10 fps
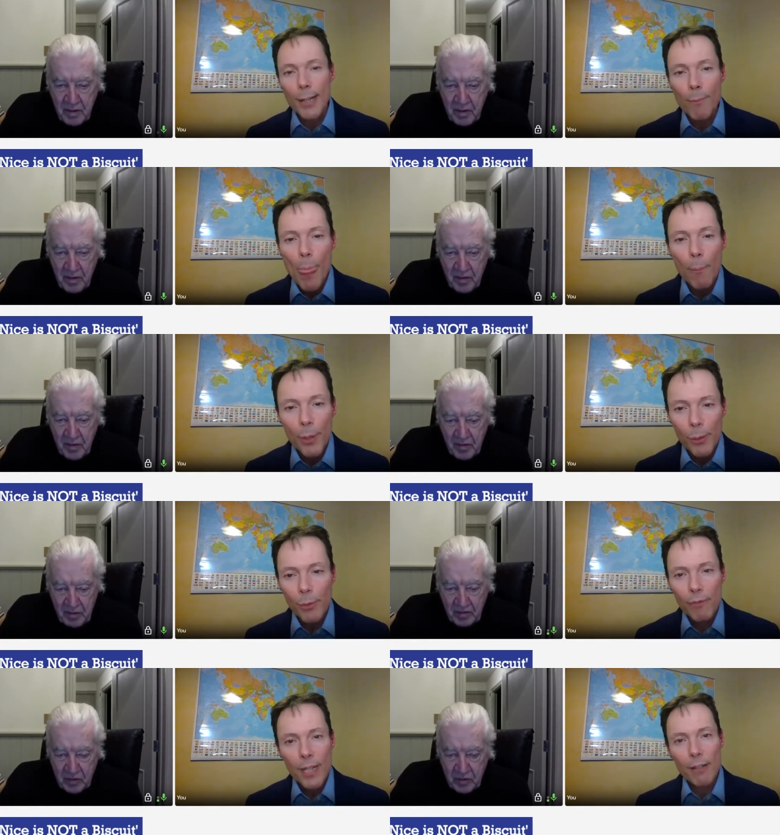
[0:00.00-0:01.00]
Speaker 1: um, but it's
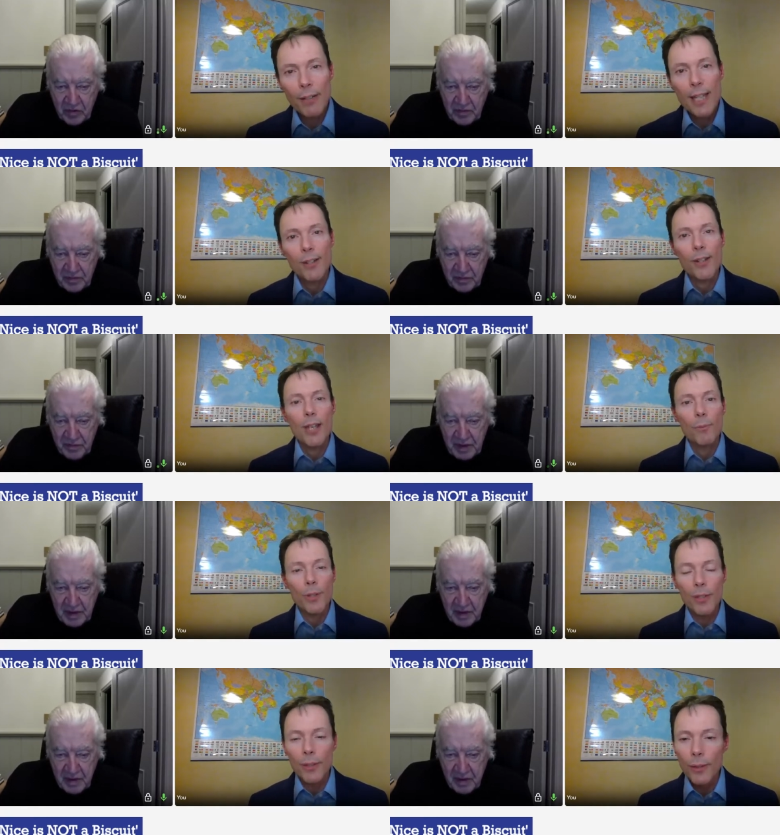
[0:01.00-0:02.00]
been really great
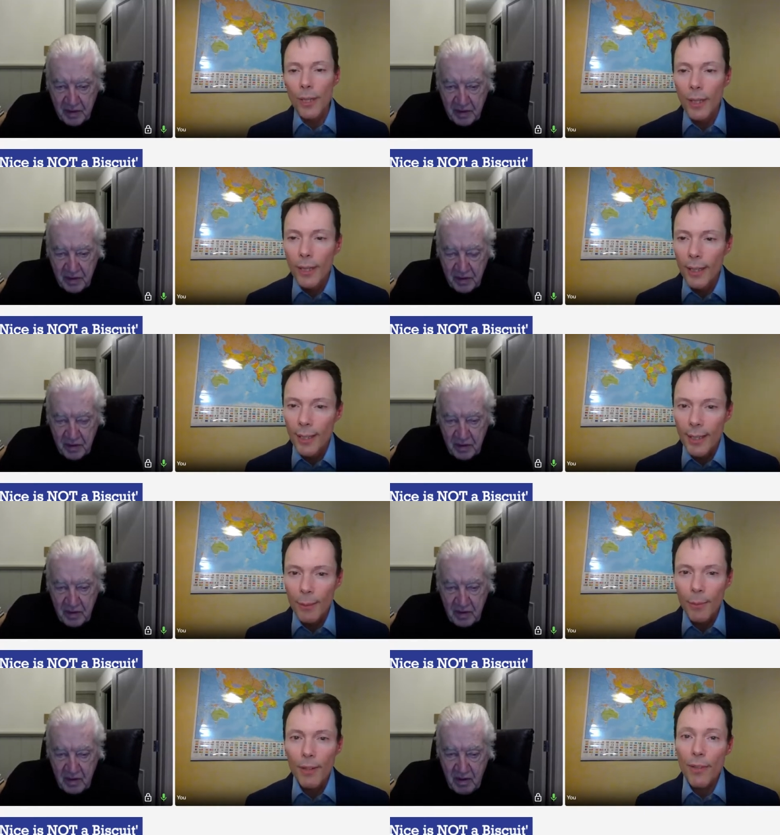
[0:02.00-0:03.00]
chatting with you,
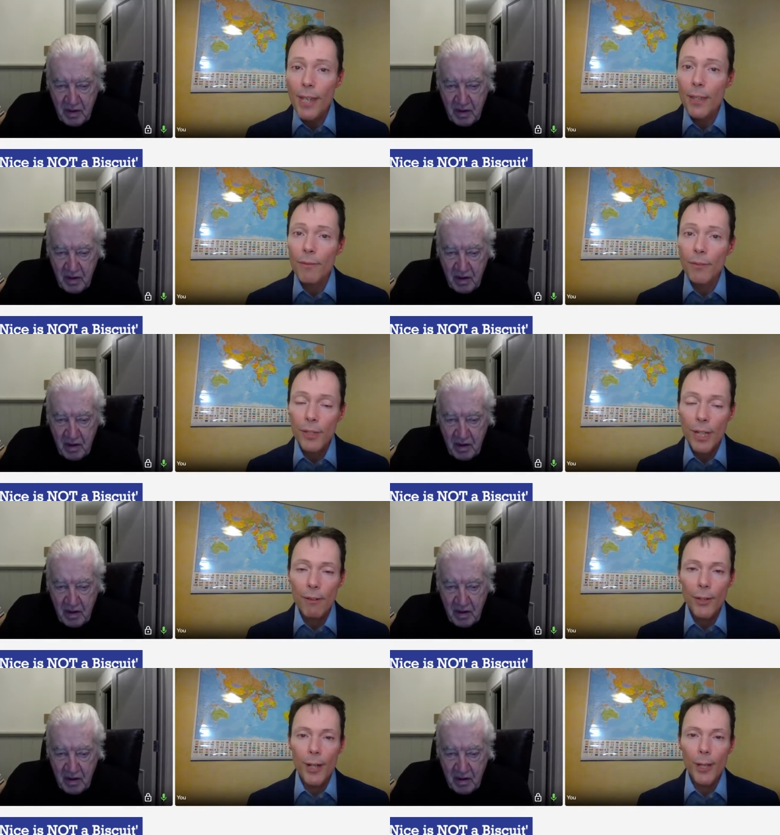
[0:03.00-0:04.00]
um, and thank you for
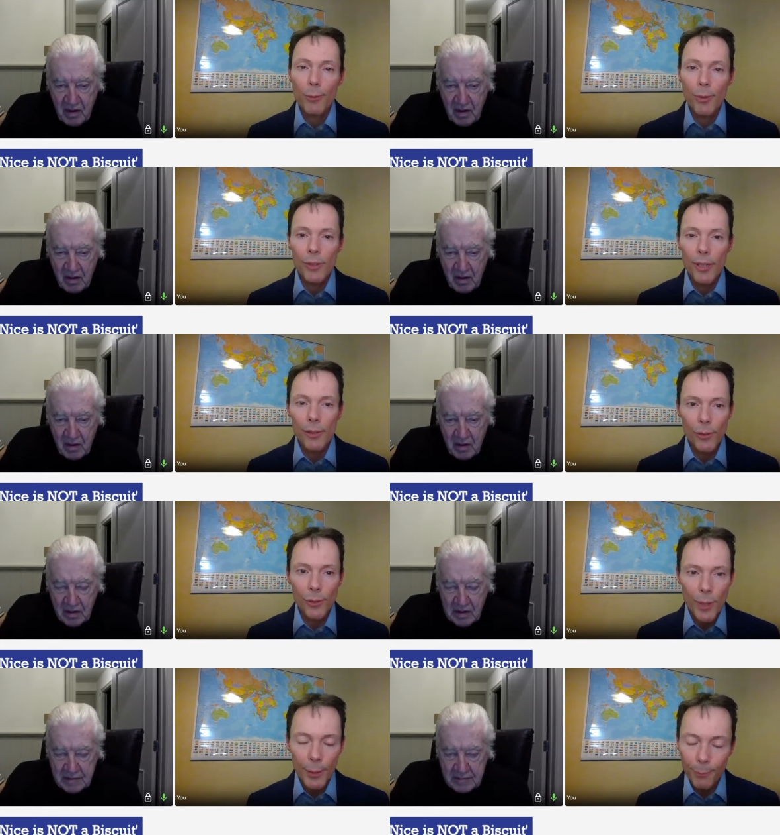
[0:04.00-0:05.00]
sharing your expertise
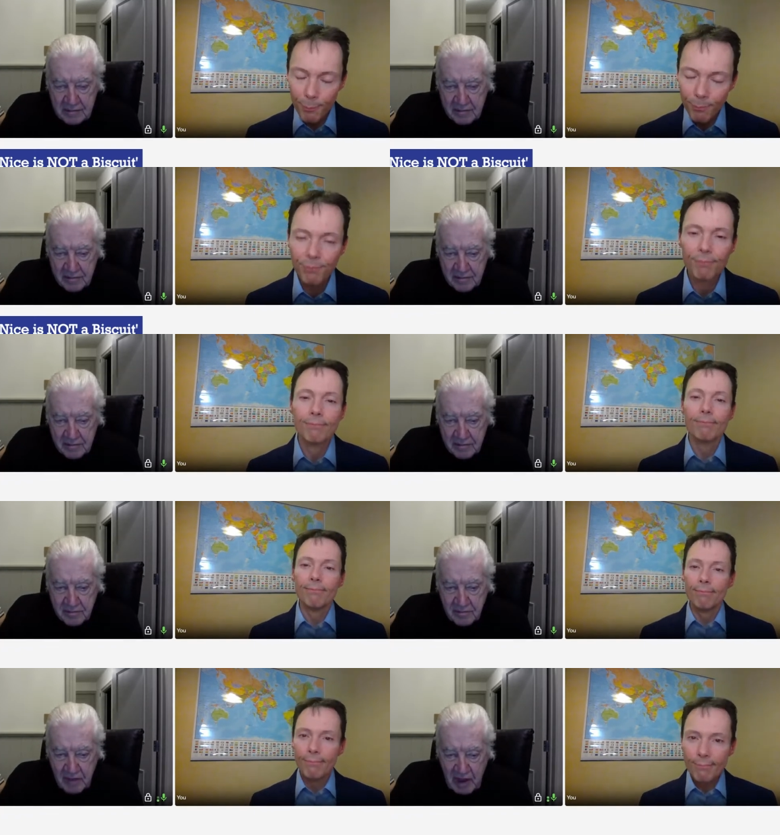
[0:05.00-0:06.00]
as well.
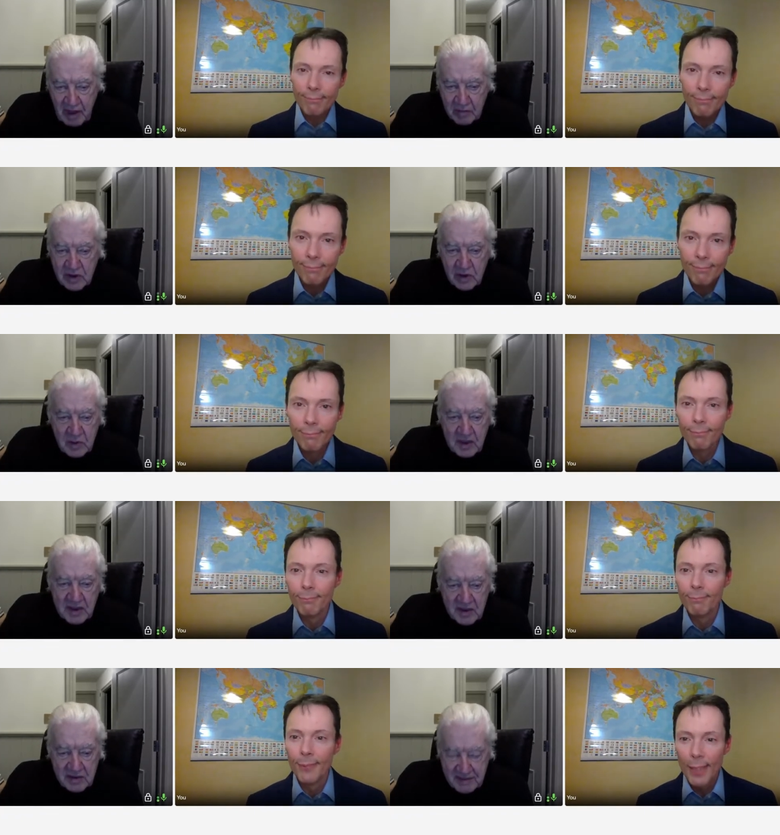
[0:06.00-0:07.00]
Speaker 2: Absolute pleasure.
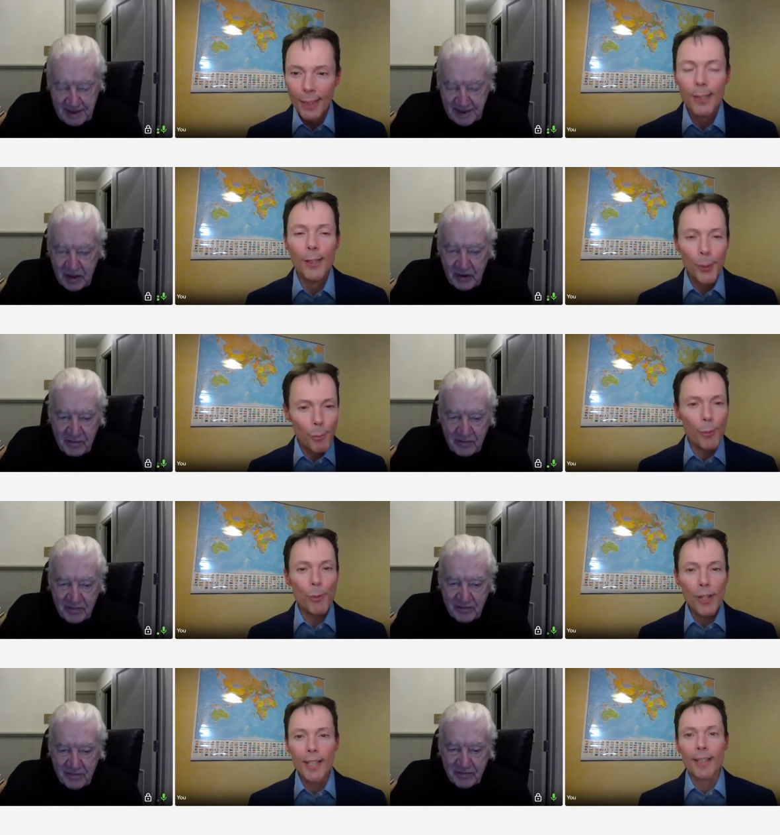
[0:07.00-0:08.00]
Thank you.
Speaker 1: It's been
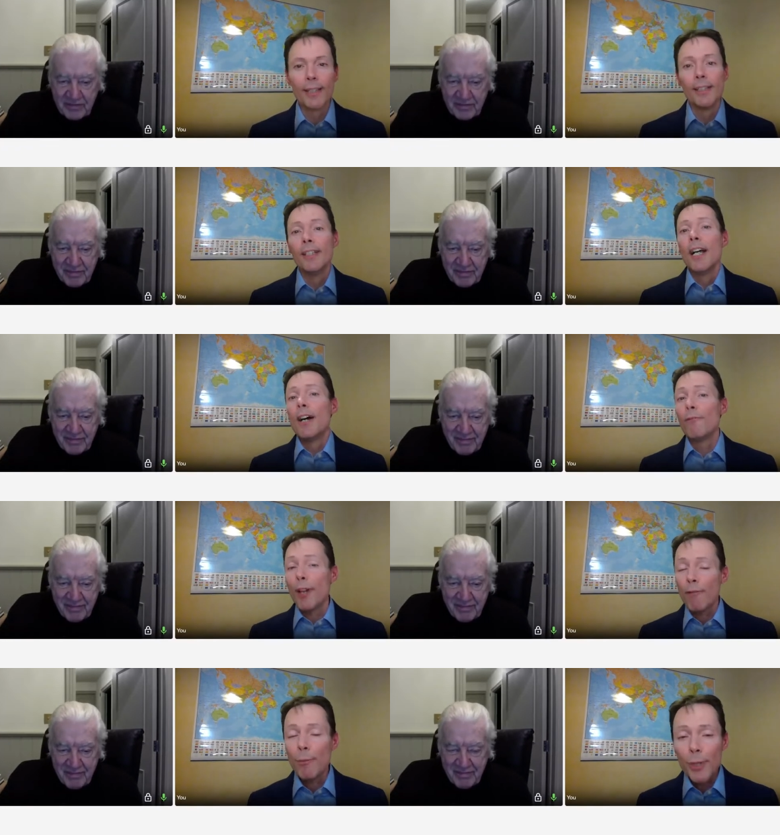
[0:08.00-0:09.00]
brilliant. And
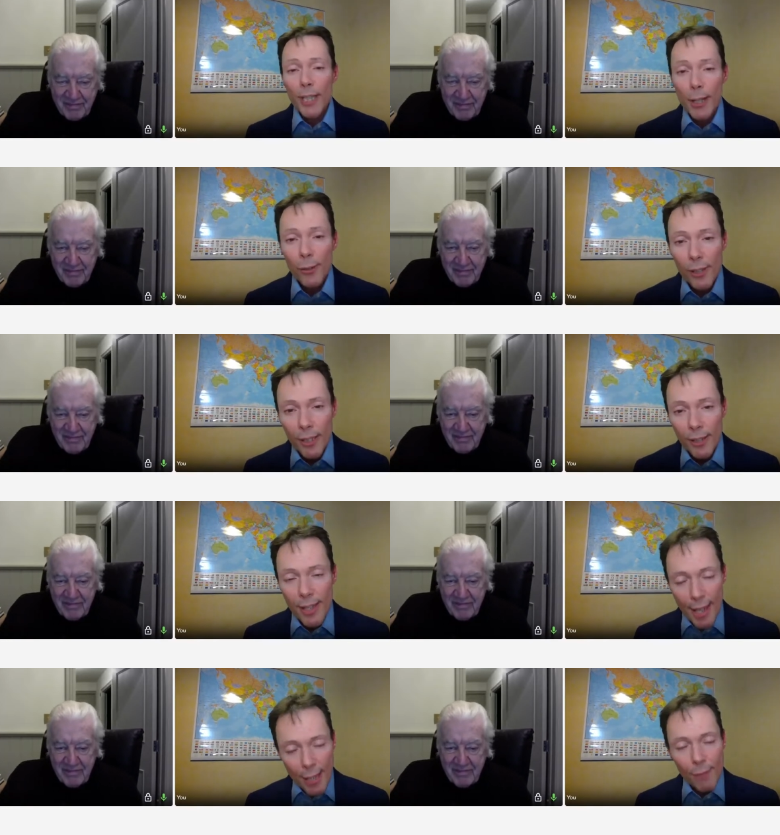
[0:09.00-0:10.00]
for everybody else
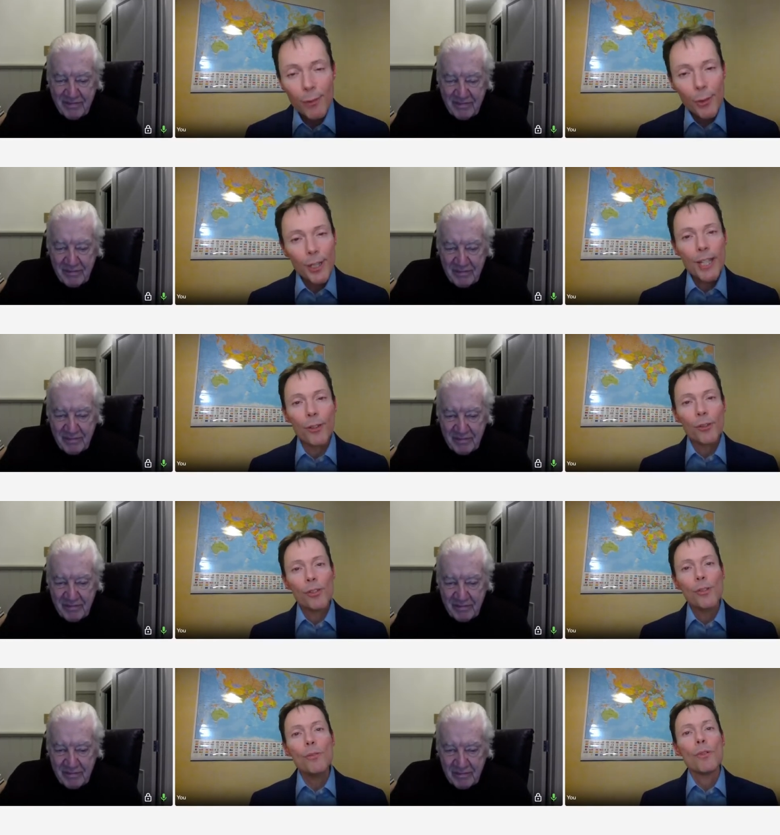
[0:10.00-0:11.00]
listening, thank you for joining us
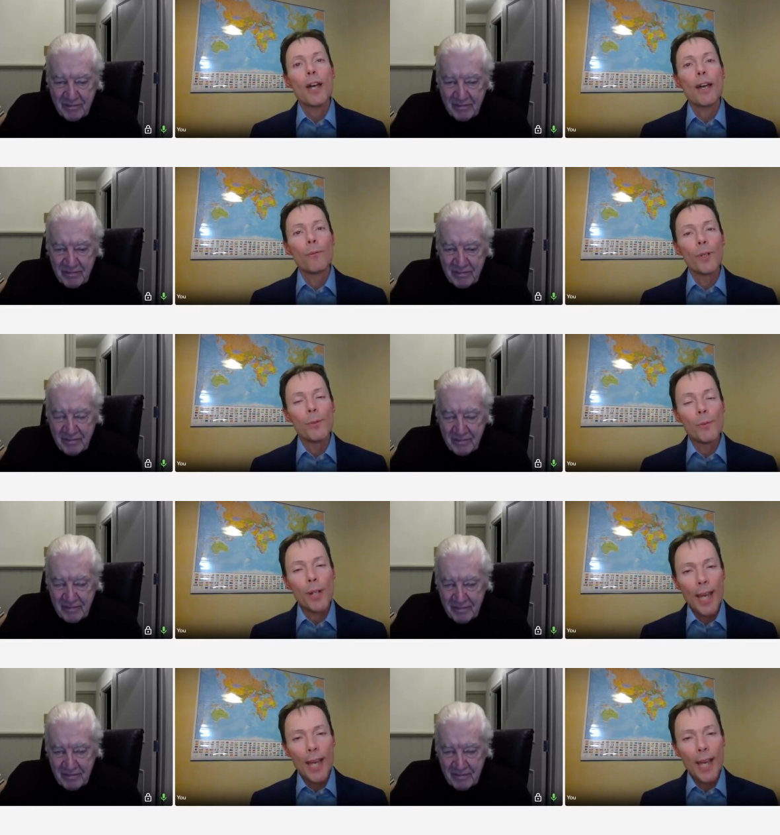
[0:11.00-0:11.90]
too, and we will